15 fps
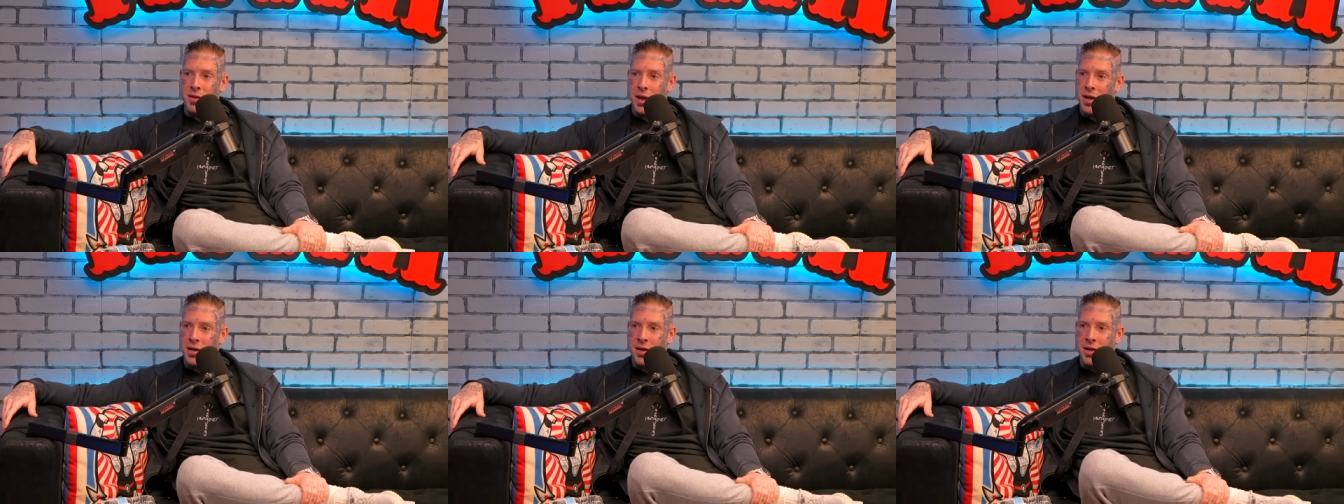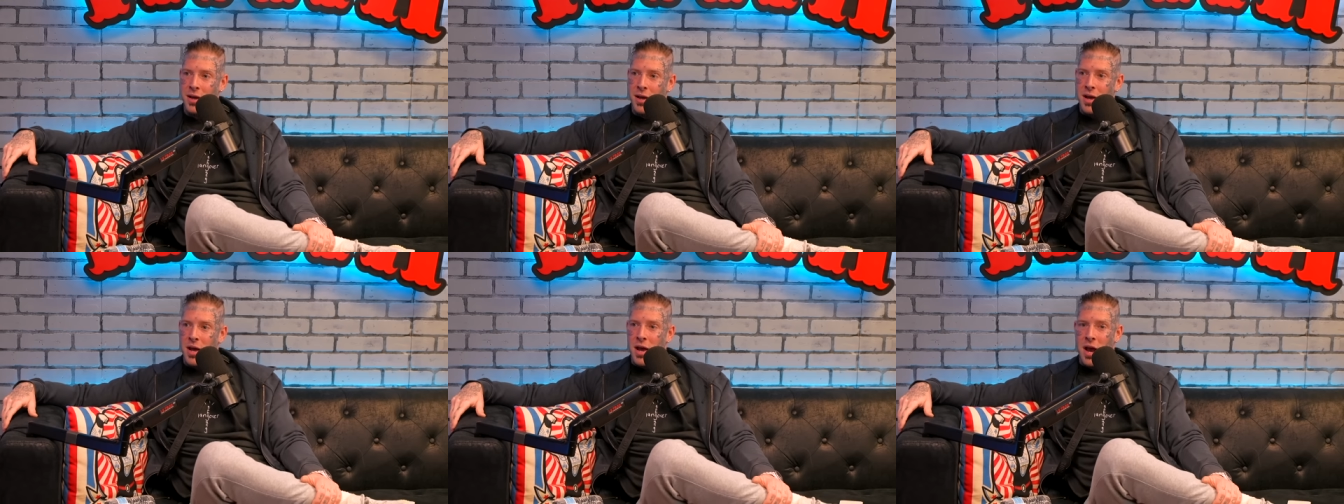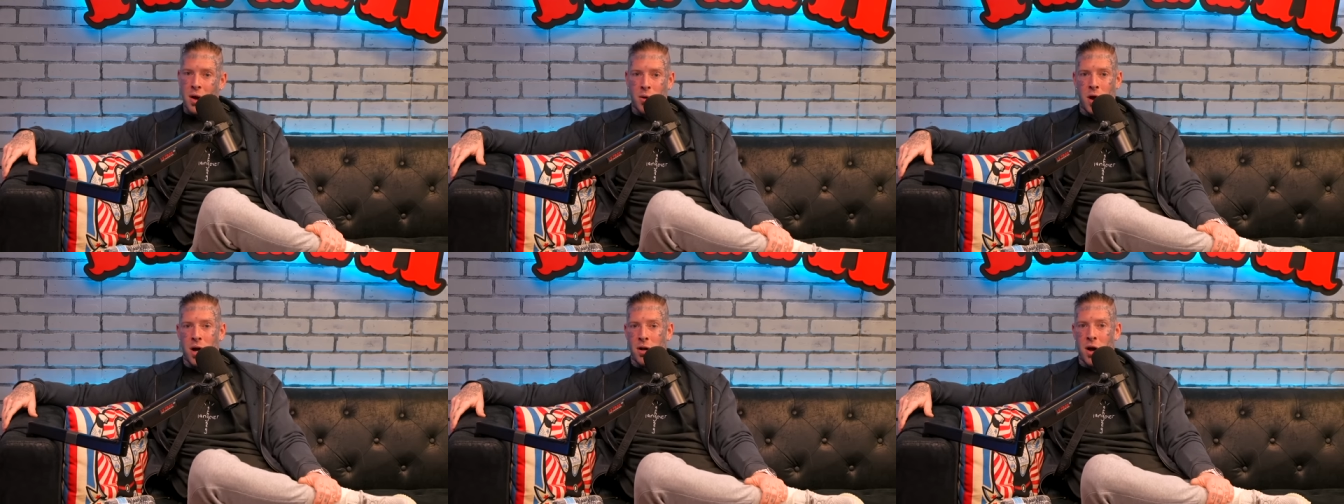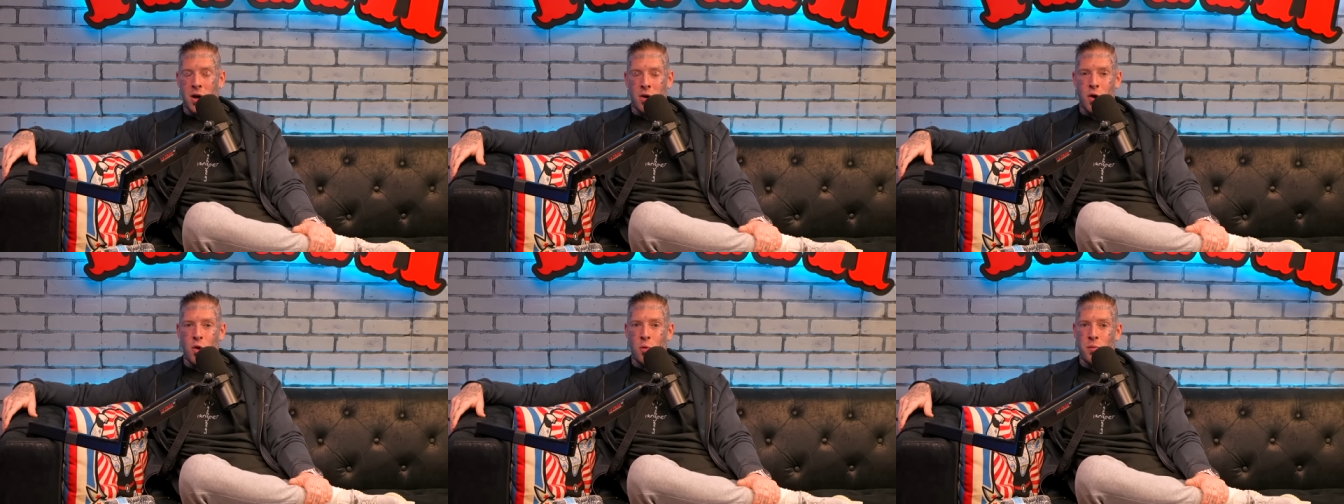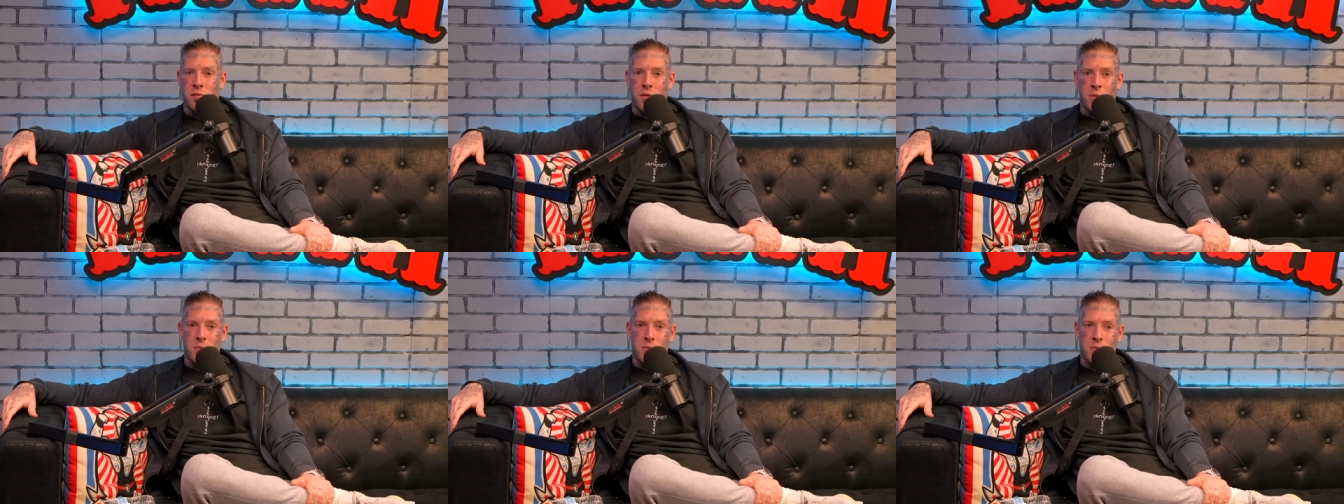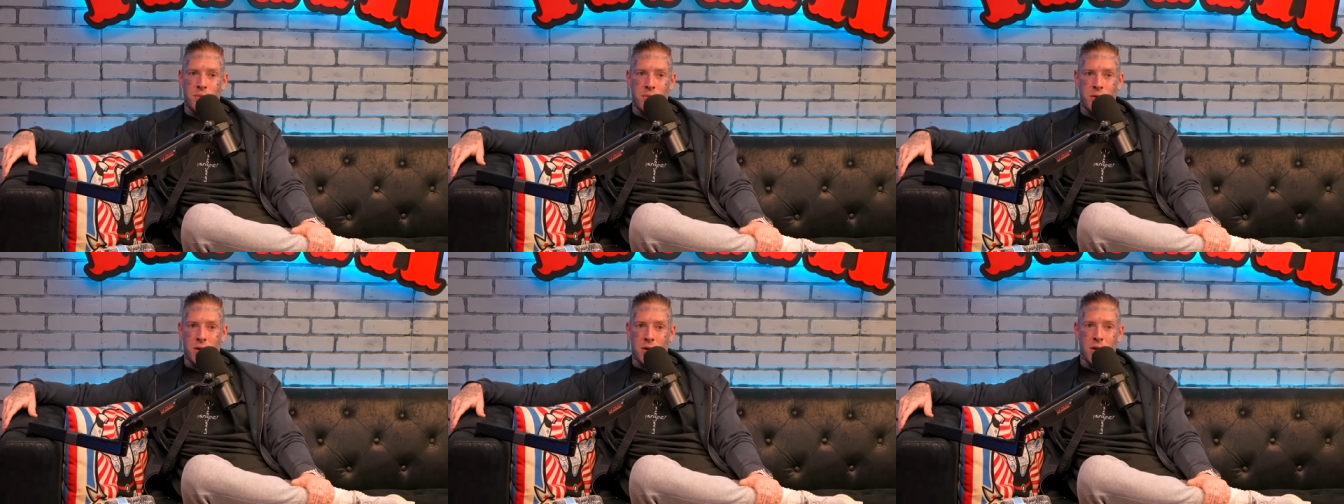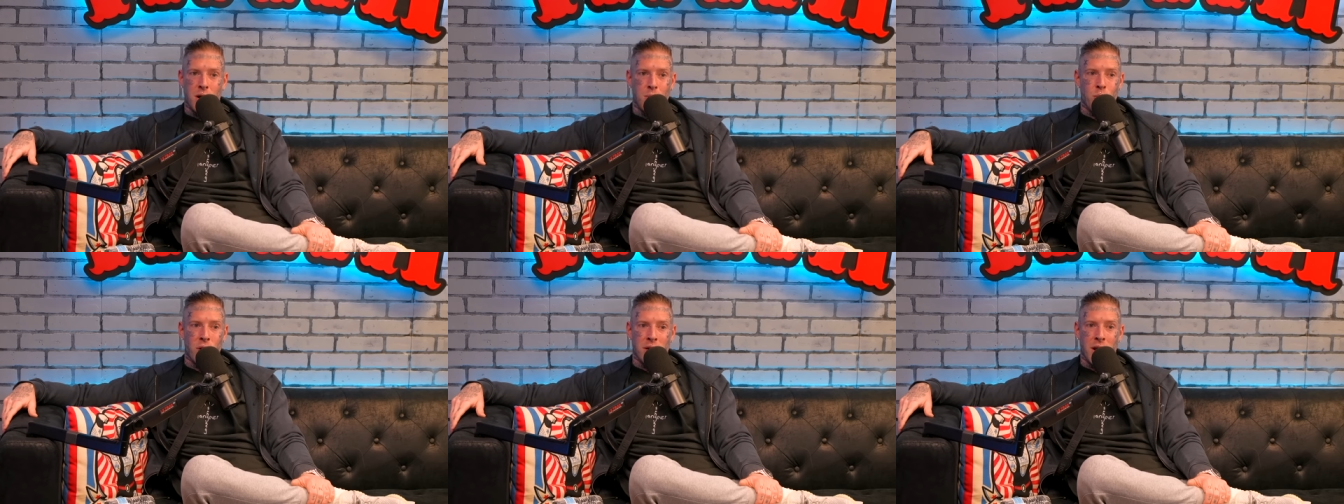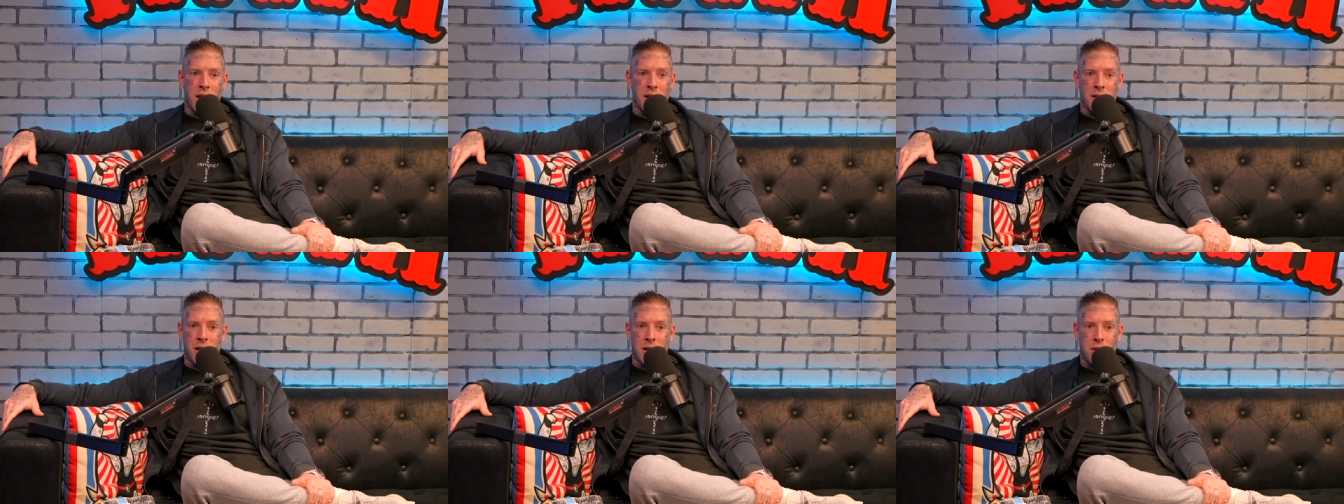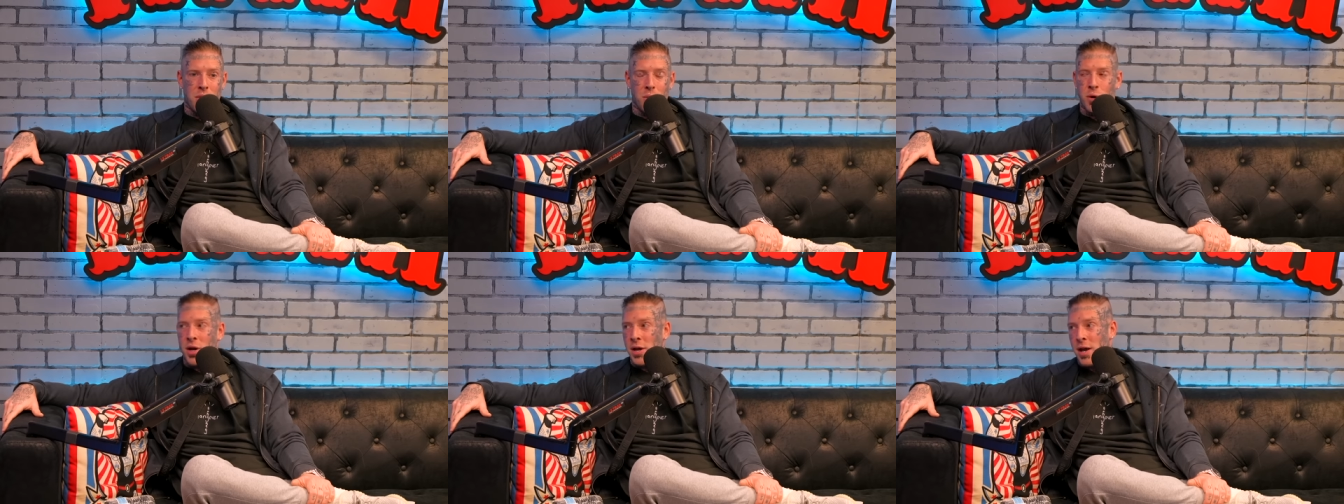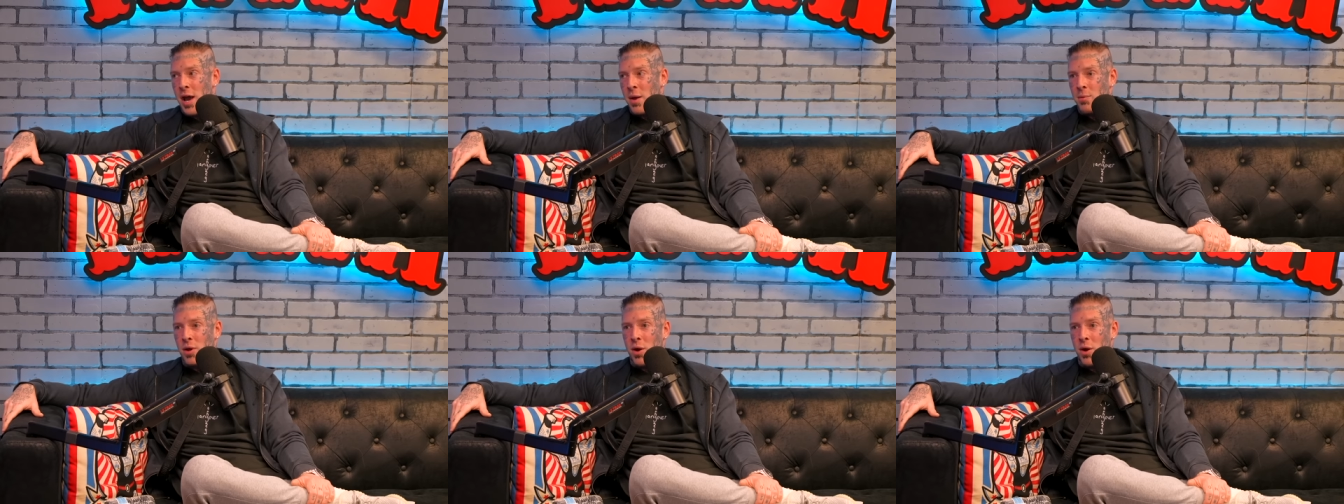Like I, I got home from the club one night at like 3 a.m.